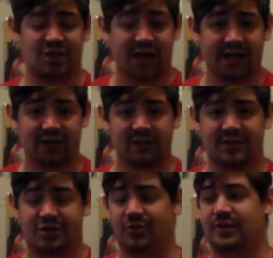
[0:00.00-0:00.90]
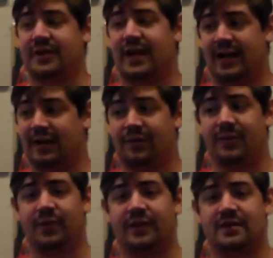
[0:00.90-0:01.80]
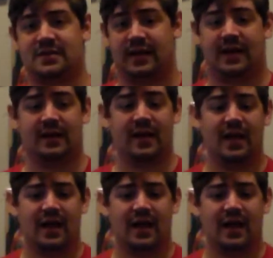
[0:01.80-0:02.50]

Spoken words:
child and children get angry when they're sad,